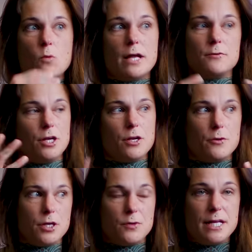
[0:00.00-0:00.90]
When, you know,
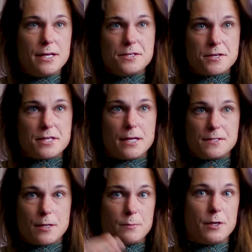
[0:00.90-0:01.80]
you'd keister
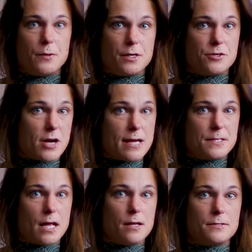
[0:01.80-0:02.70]
things, they would put you in a dry
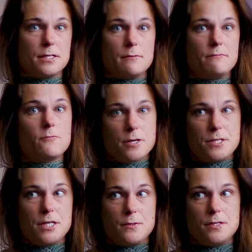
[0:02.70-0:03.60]
cell to
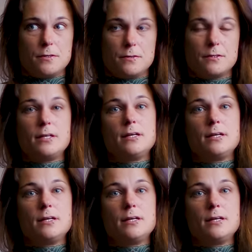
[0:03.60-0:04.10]
force you to